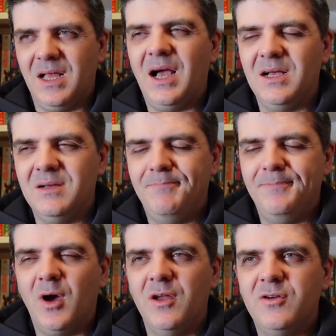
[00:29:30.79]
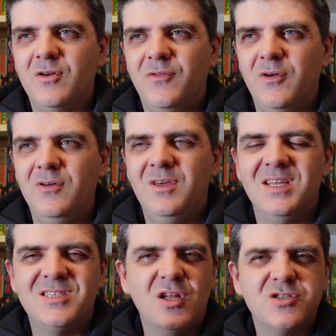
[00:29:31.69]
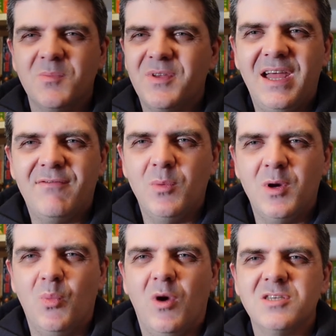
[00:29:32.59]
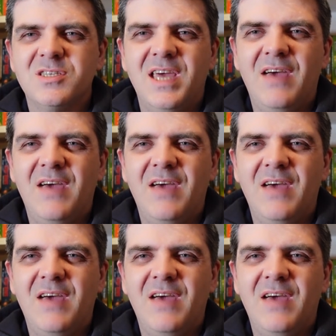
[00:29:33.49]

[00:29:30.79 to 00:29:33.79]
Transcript: I got it a review. It's not something I ever would have watched.